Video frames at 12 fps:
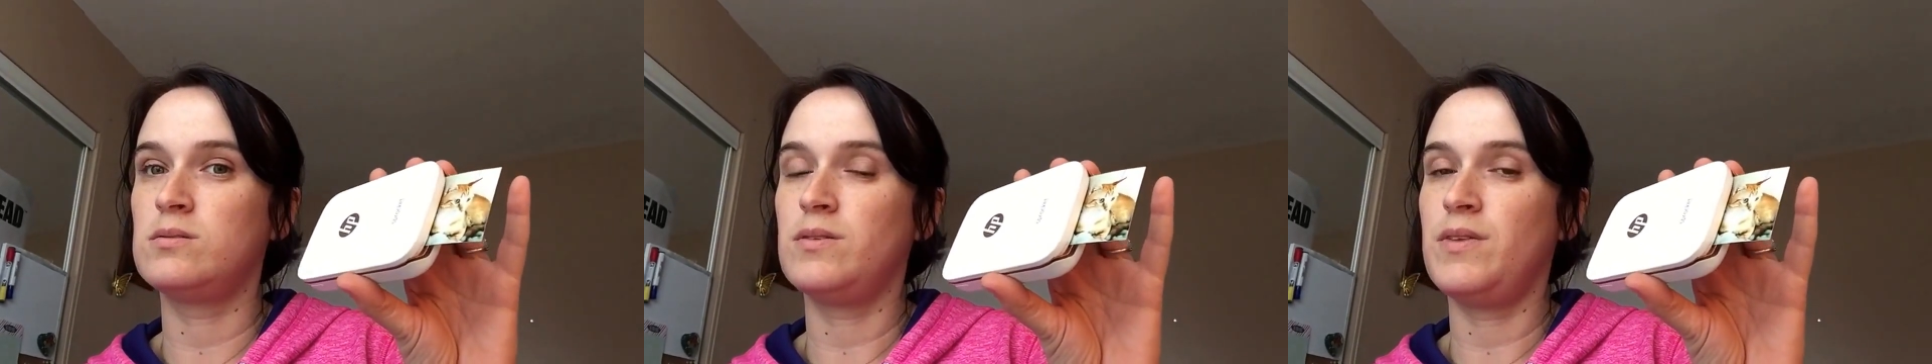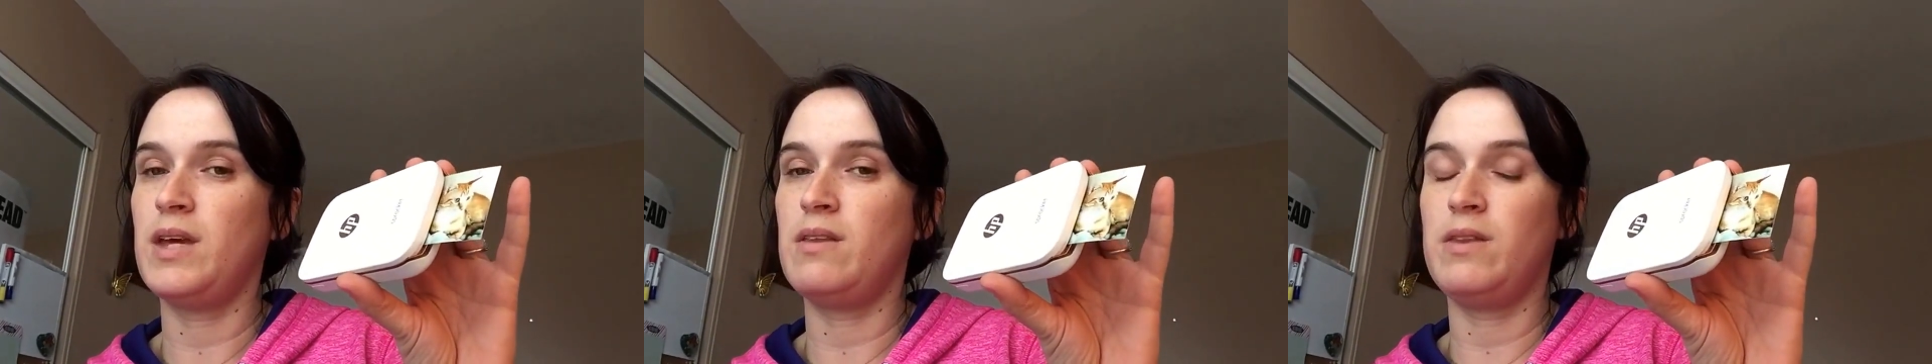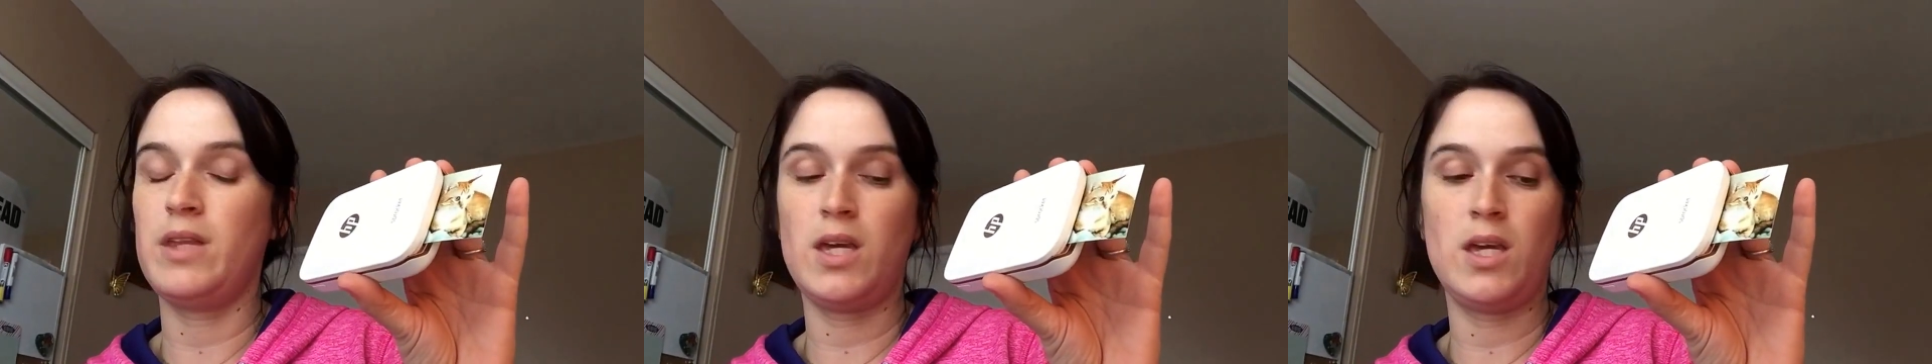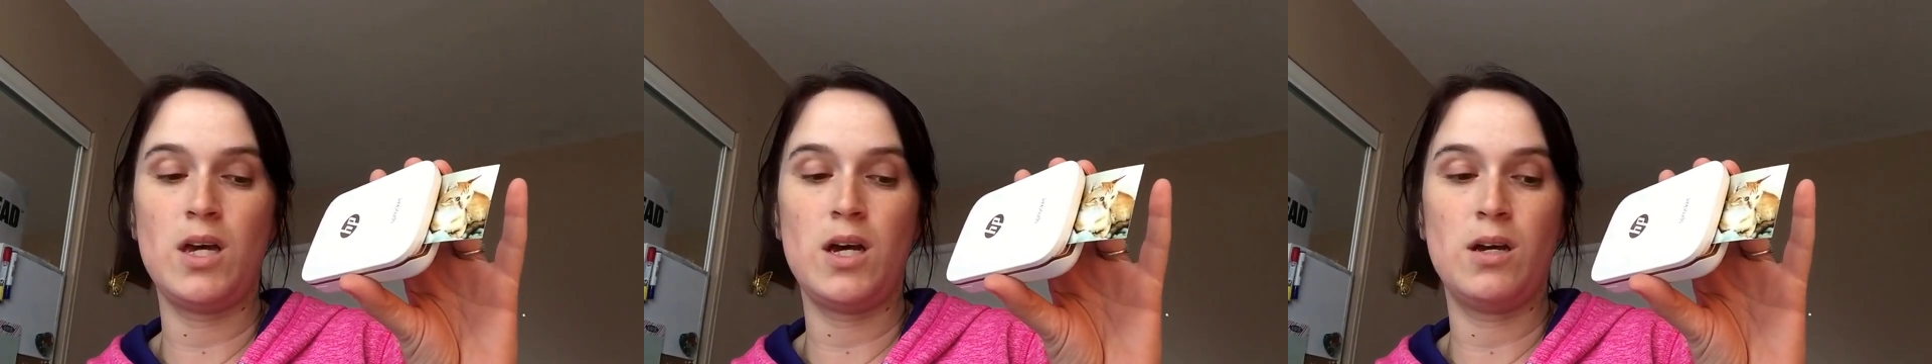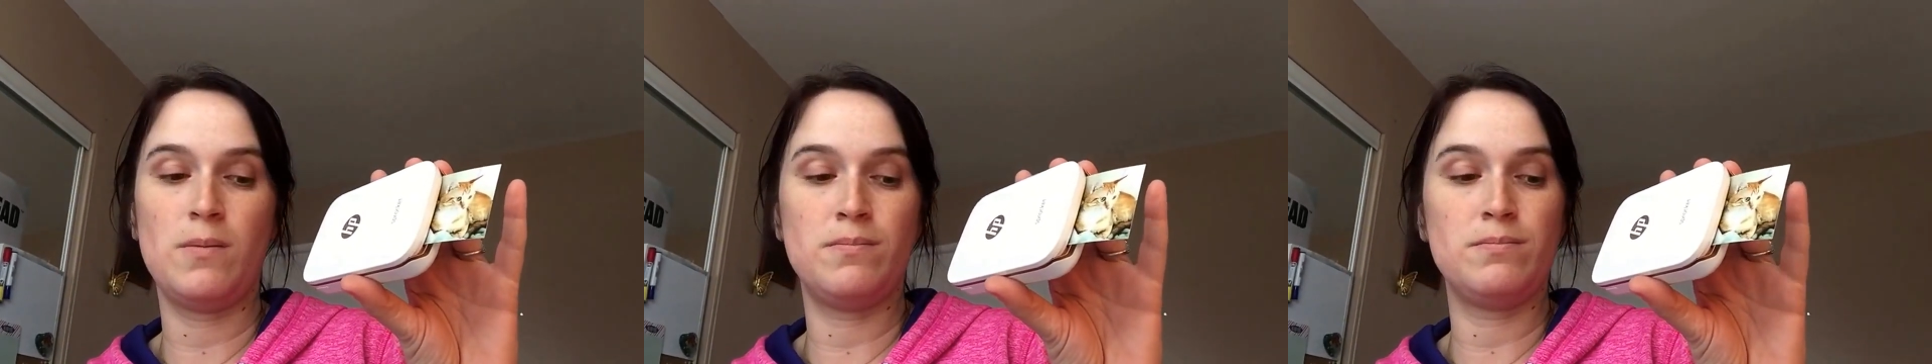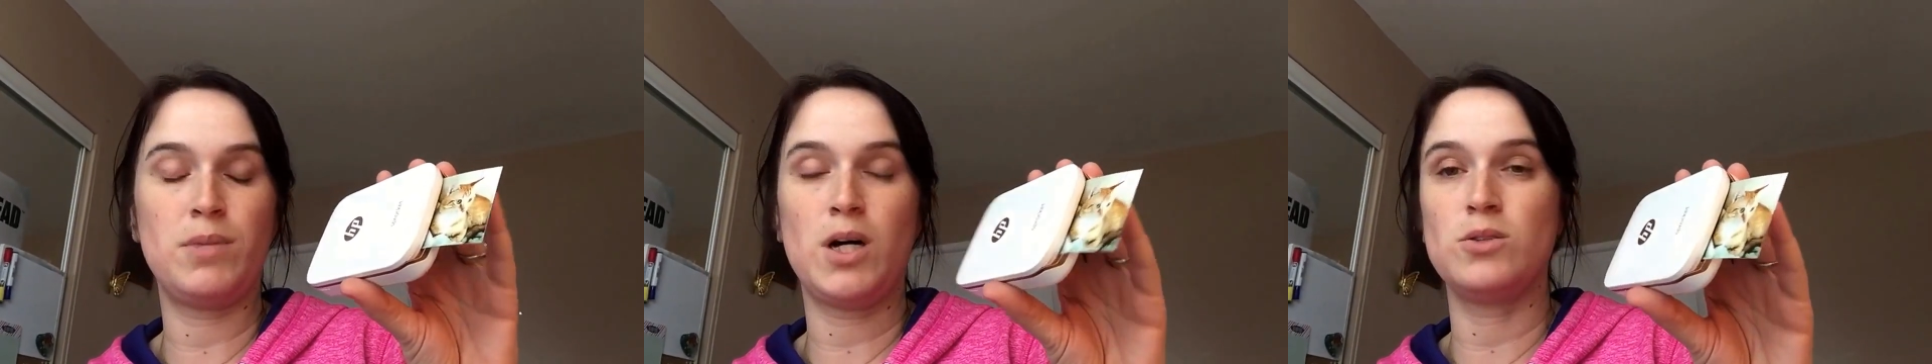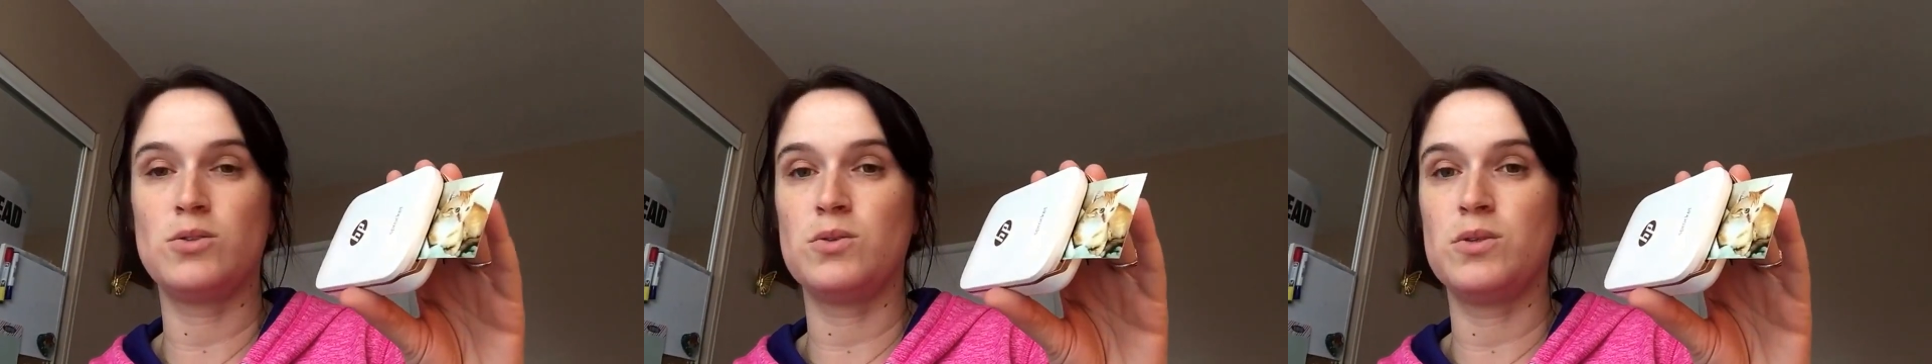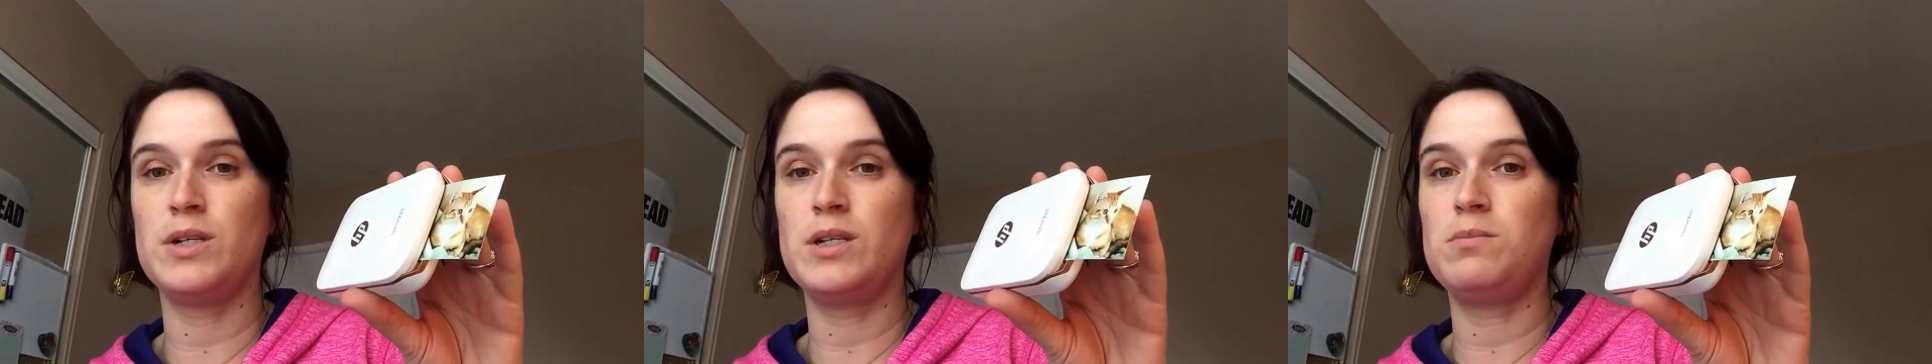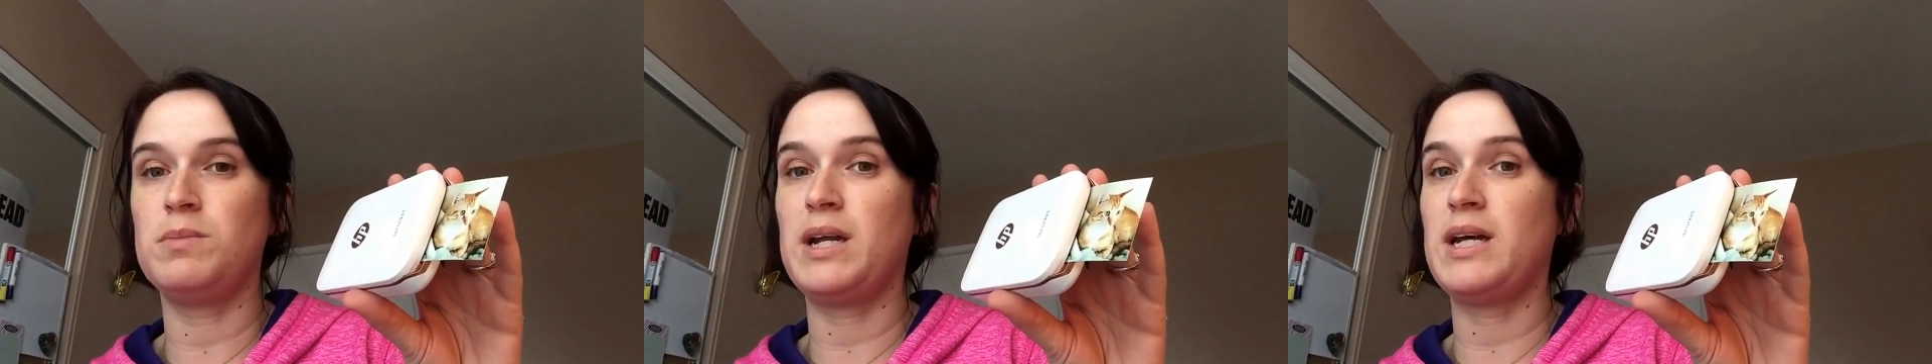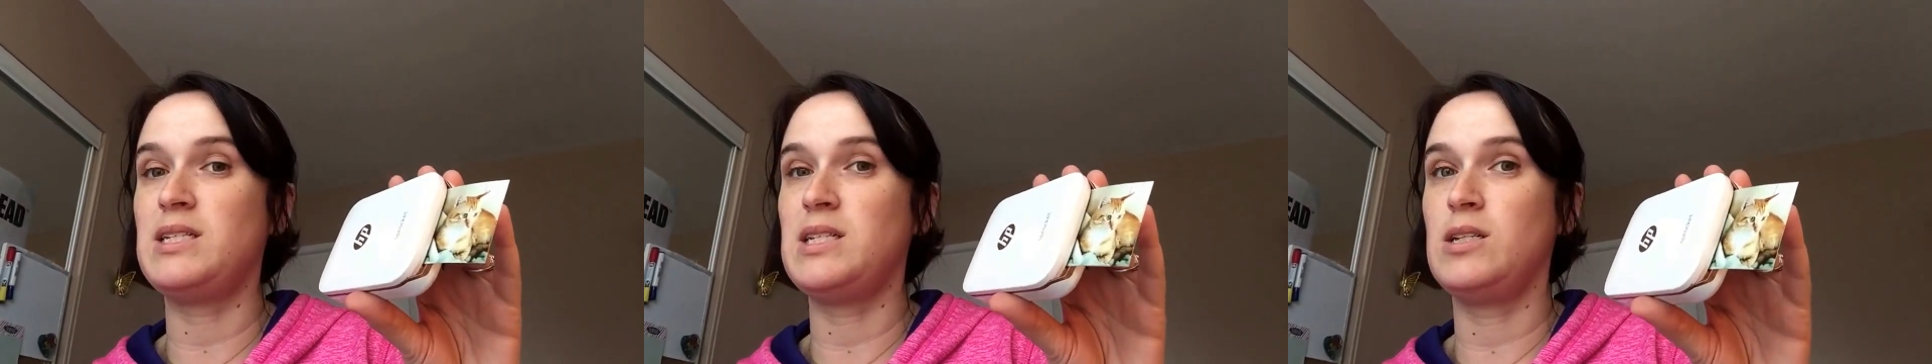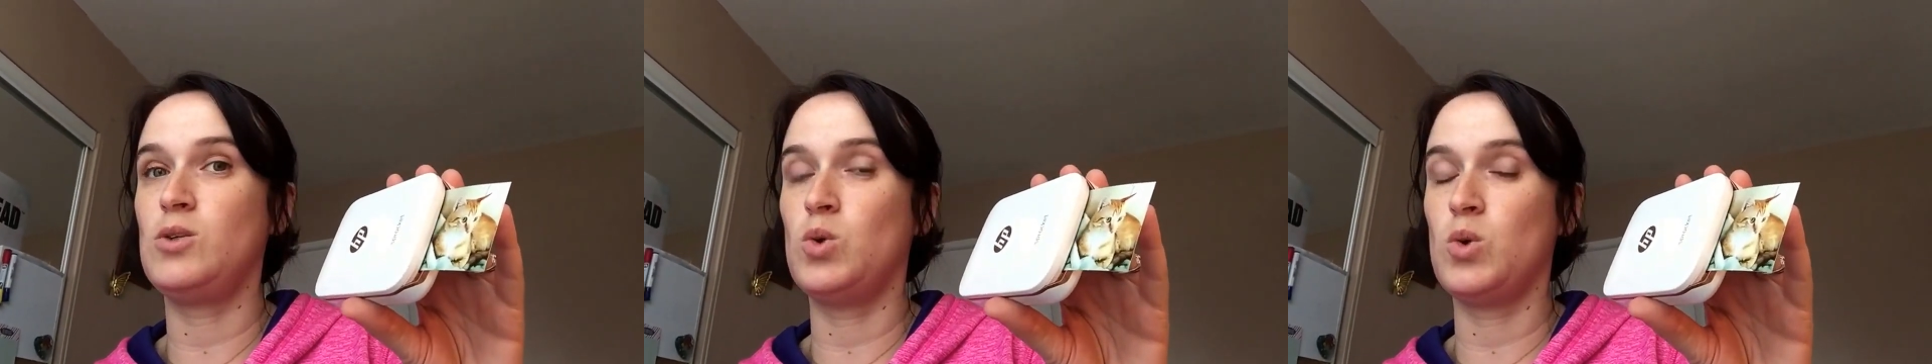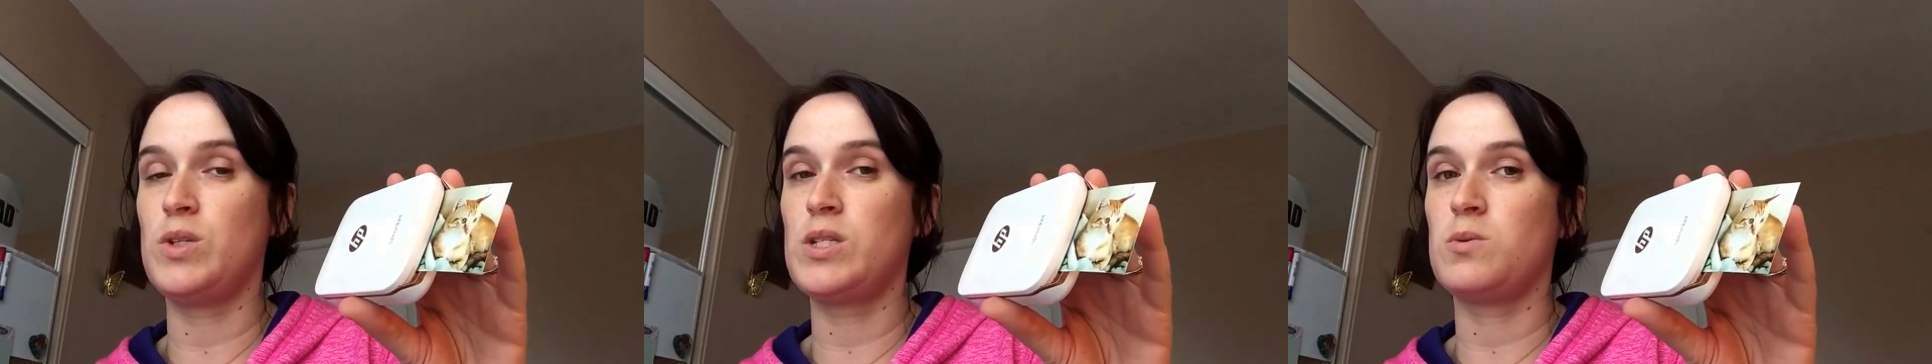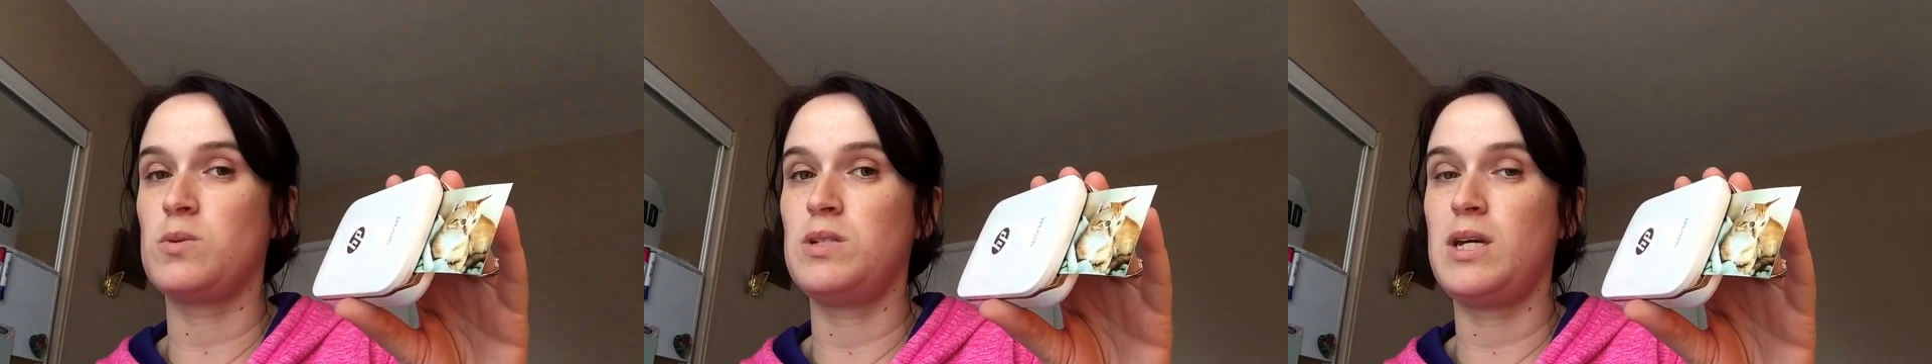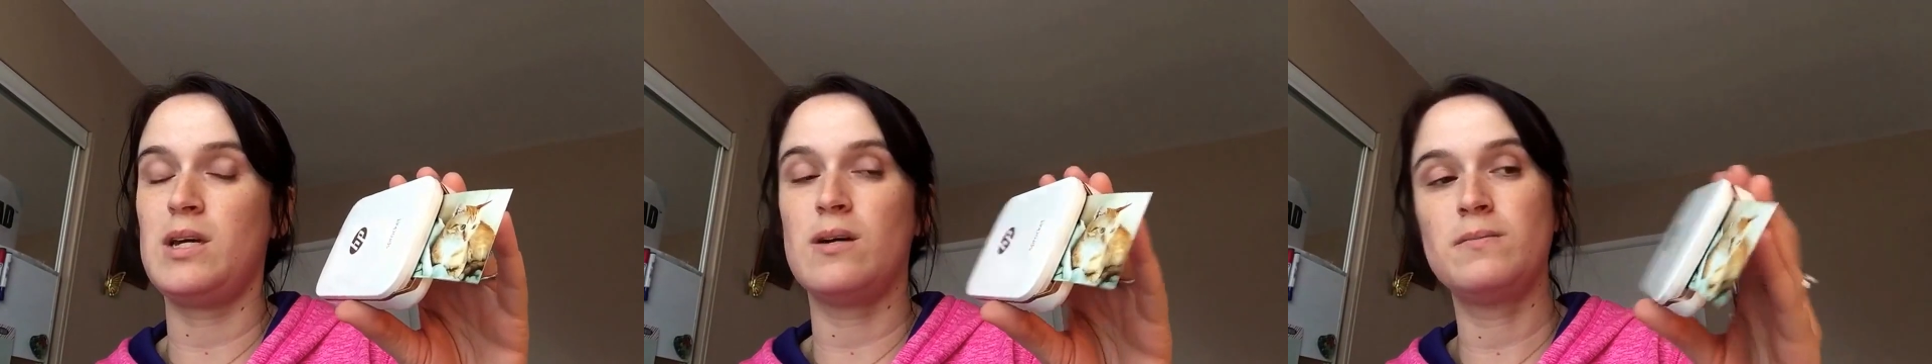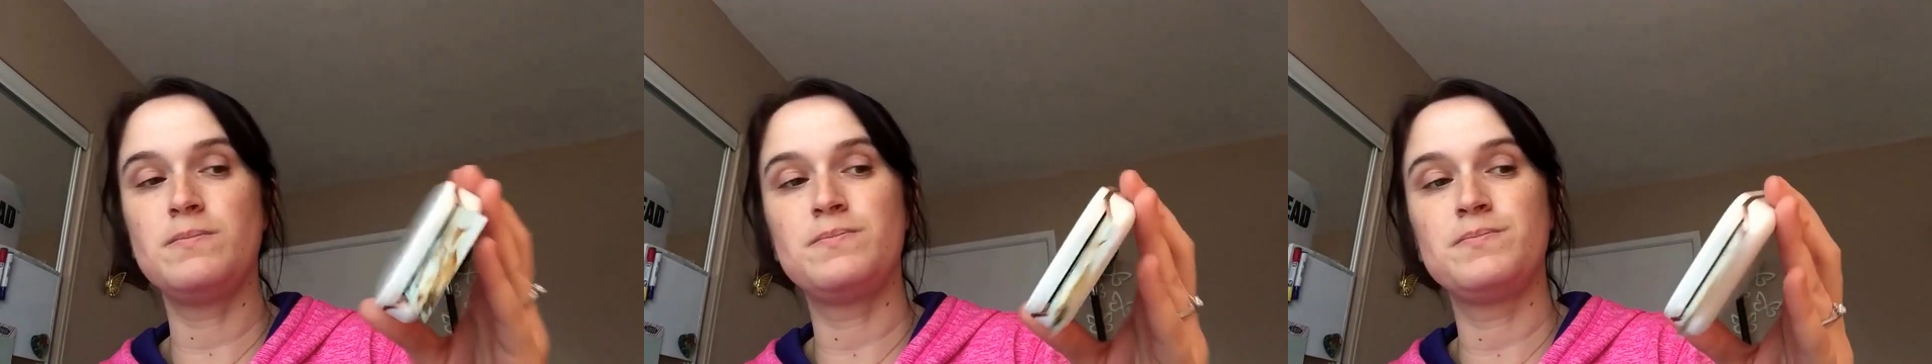than the Polaroid, but I did cool this one down.